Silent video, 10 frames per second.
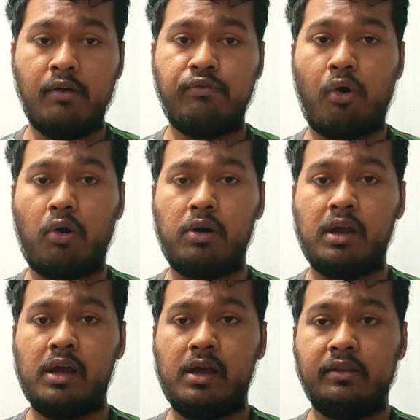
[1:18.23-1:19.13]
for
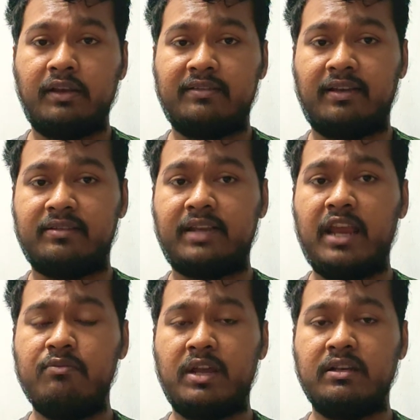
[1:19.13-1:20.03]
the
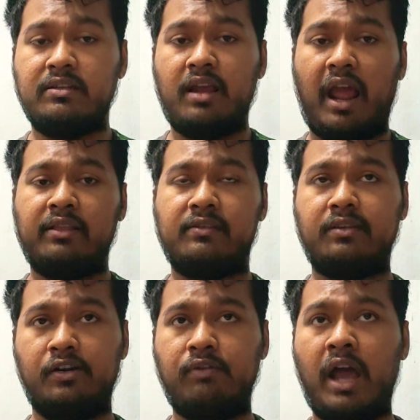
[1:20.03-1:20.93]
sustainment and the
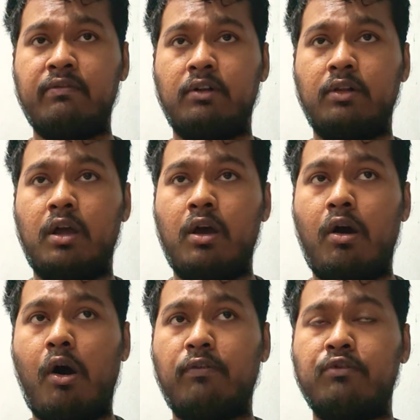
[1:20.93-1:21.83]
survival
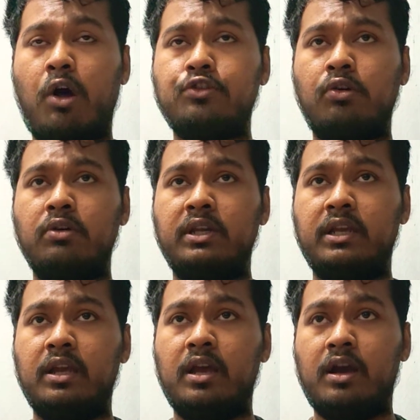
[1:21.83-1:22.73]
of not only